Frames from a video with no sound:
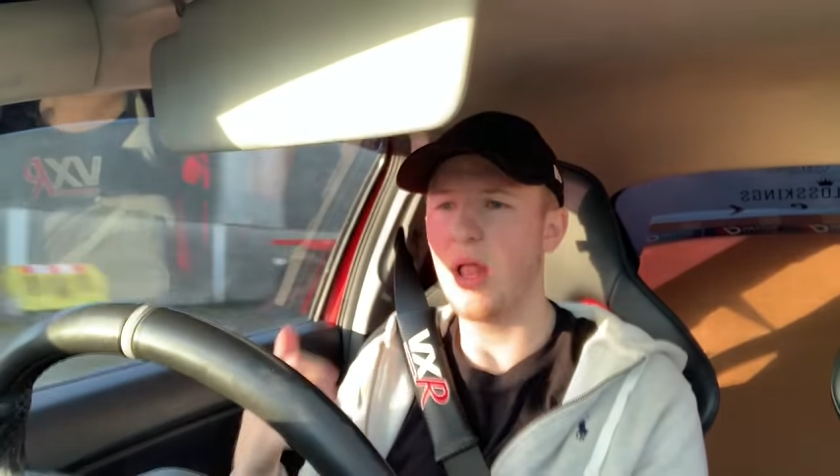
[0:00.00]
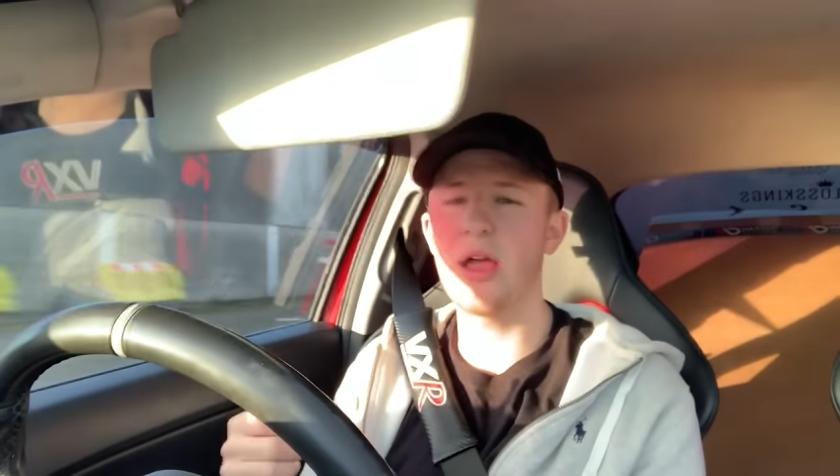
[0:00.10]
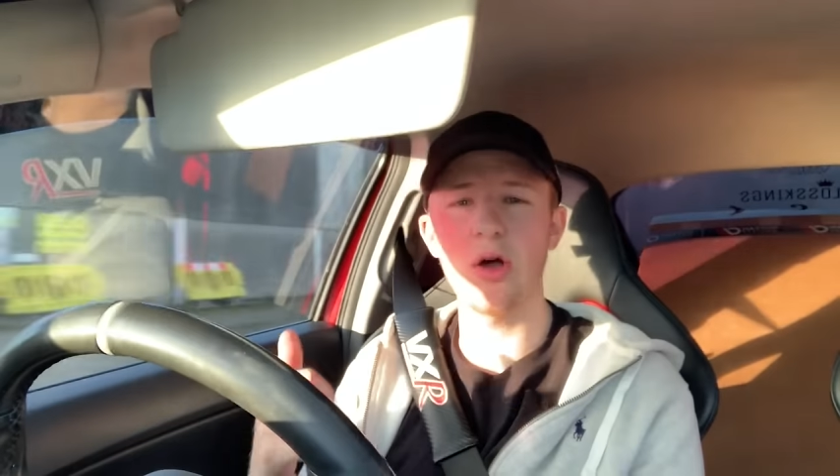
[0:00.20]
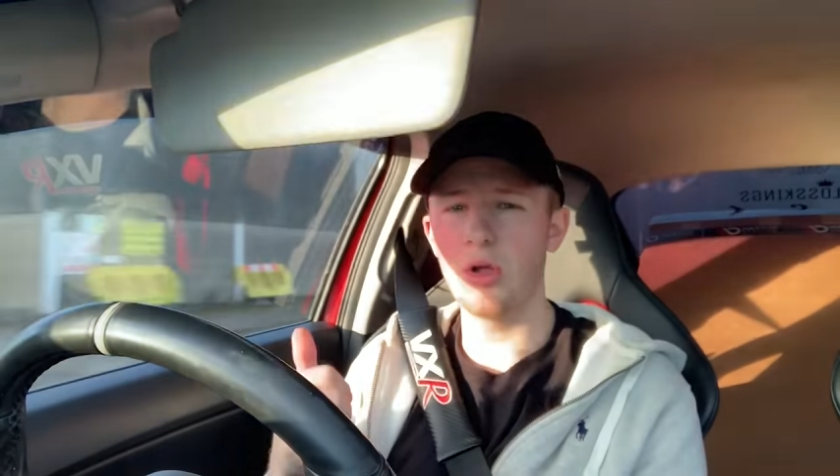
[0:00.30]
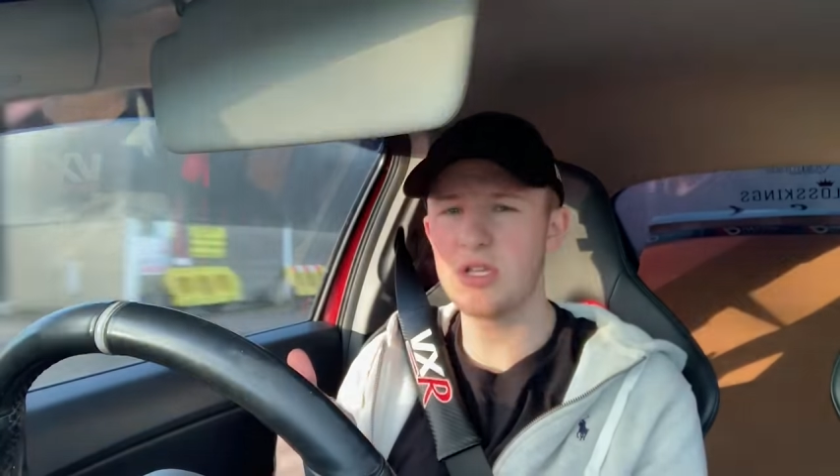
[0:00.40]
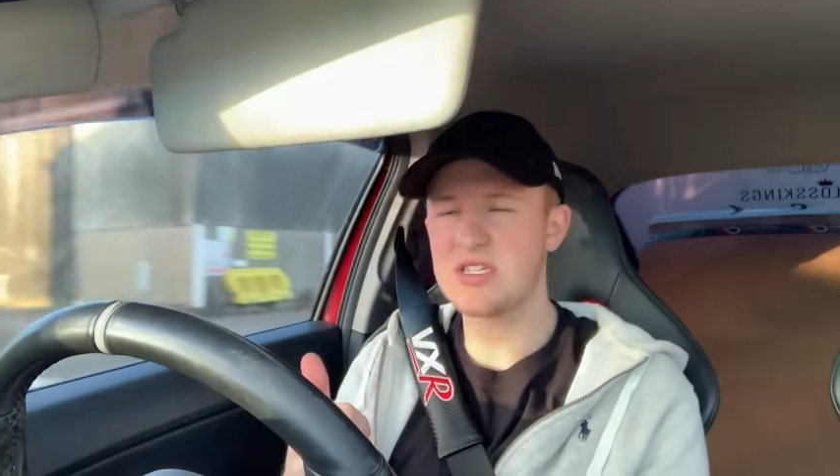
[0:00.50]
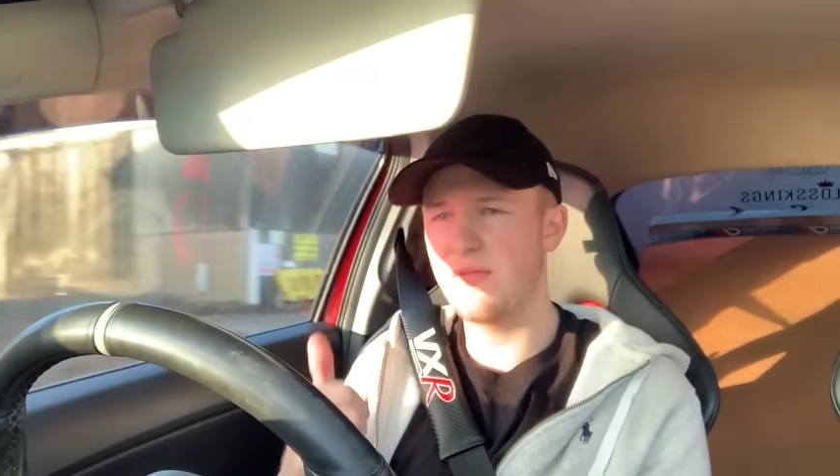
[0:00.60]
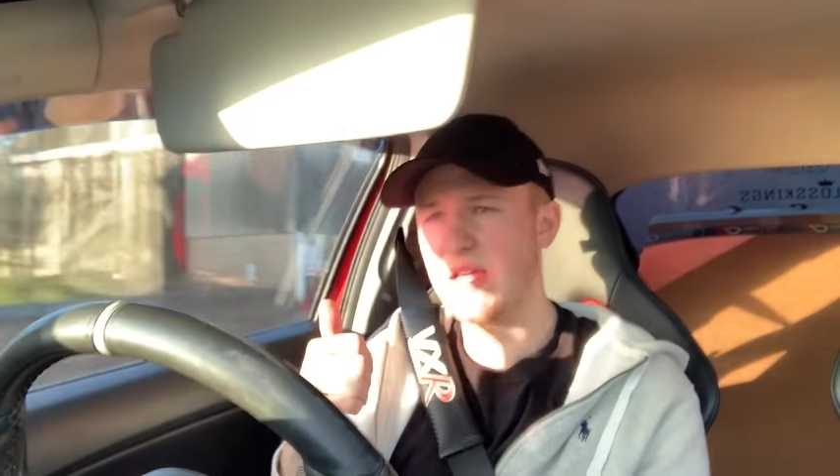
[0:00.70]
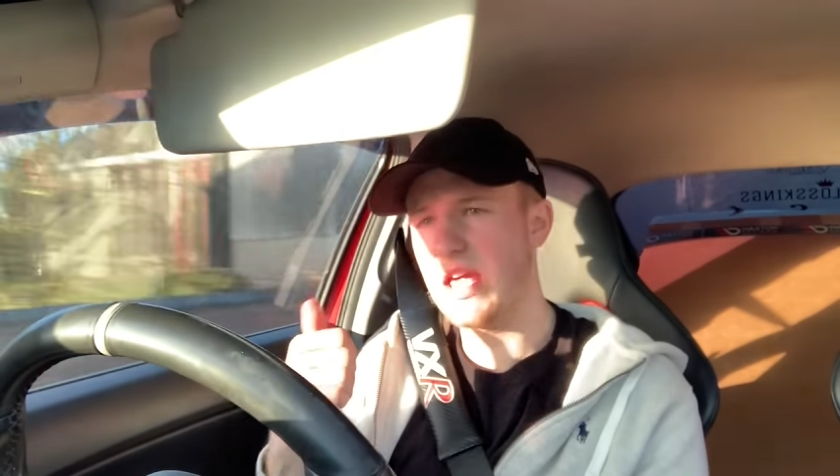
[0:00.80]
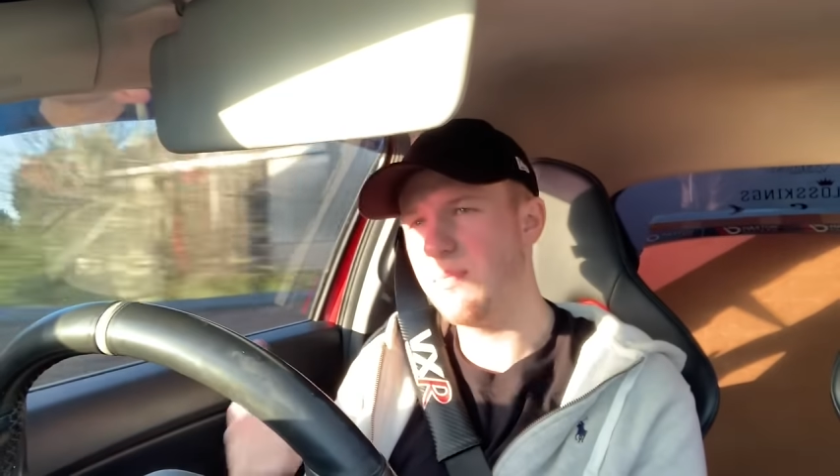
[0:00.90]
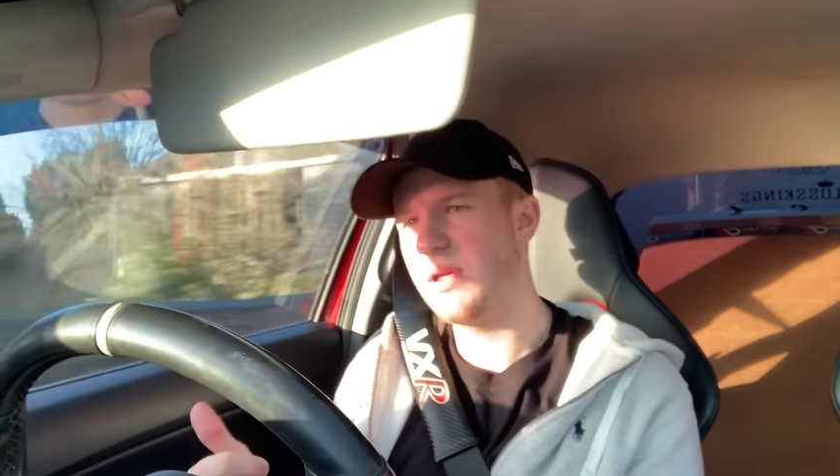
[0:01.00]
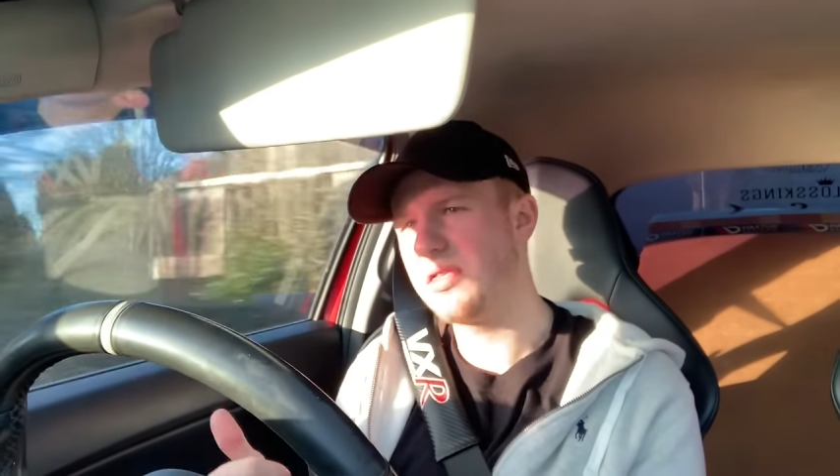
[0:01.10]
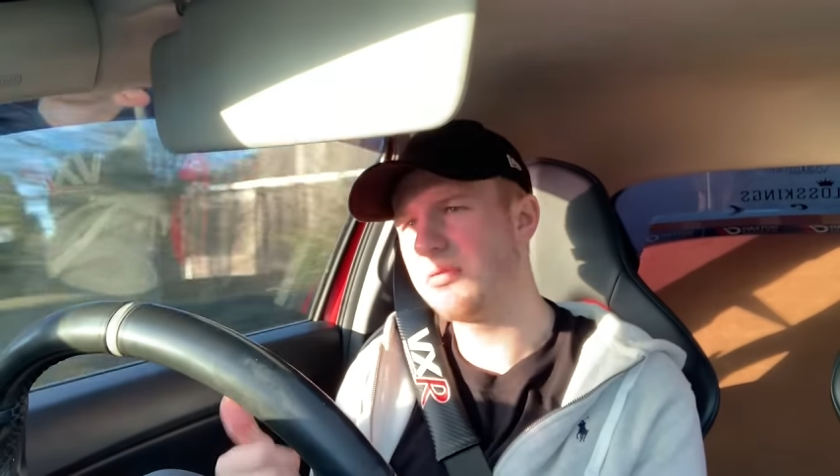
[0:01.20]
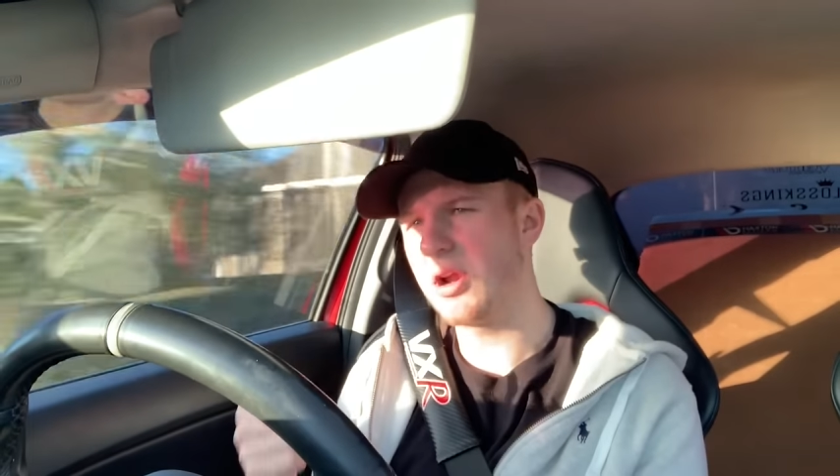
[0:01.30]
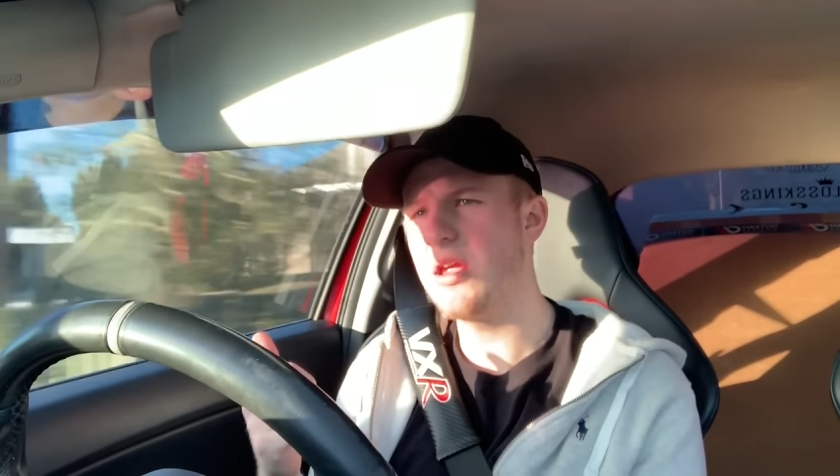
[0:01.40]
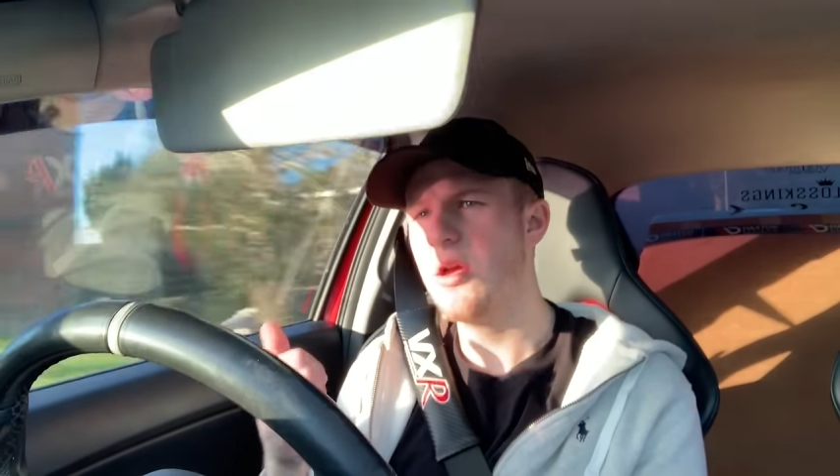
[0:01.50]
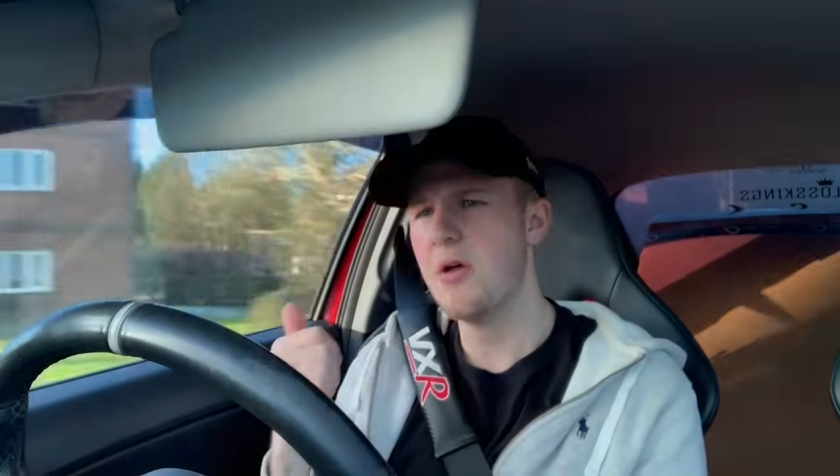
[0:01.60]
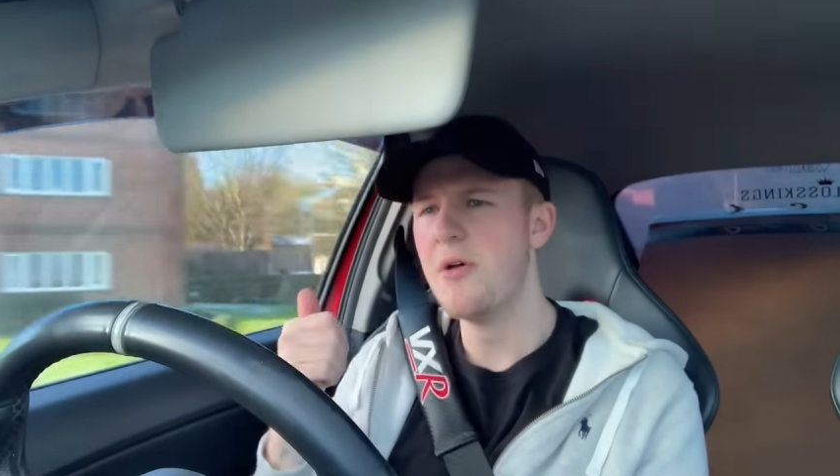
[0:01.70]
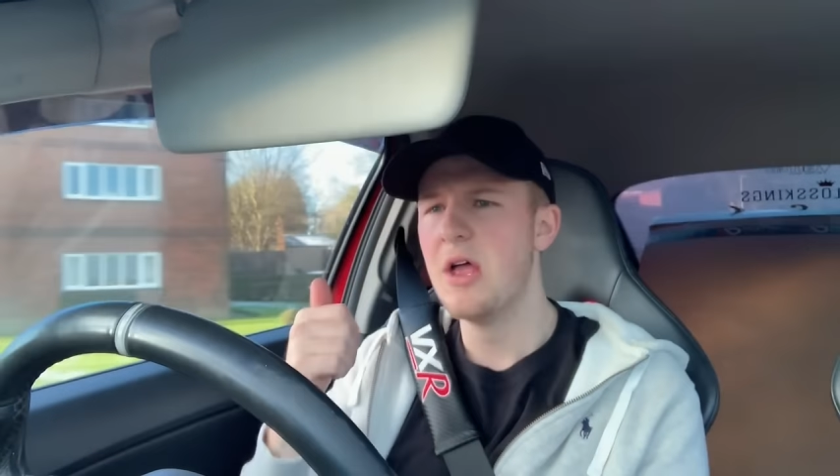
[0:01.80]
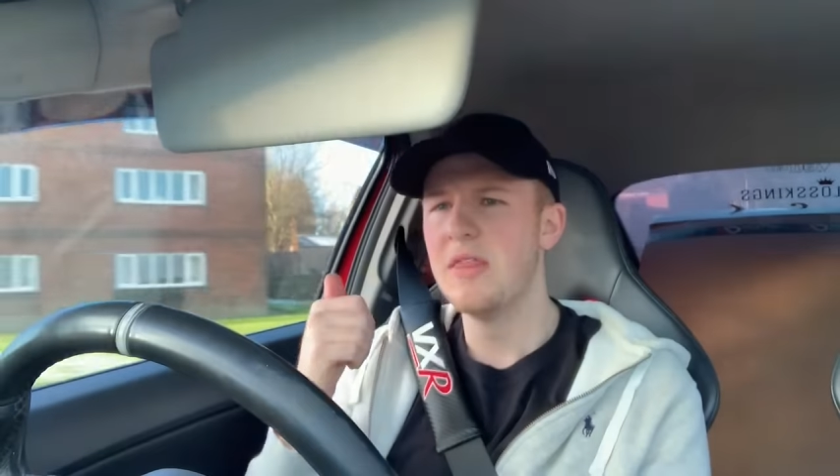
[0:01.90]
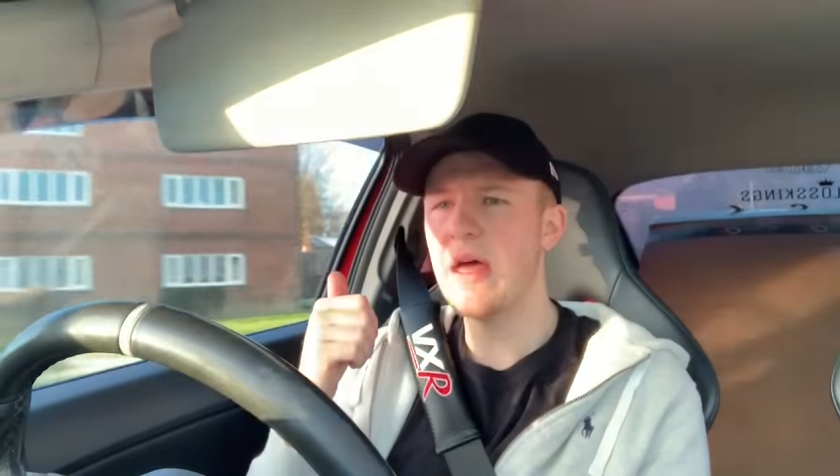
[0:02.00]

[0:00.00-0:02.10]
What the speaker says: like a Honda Civic EP3,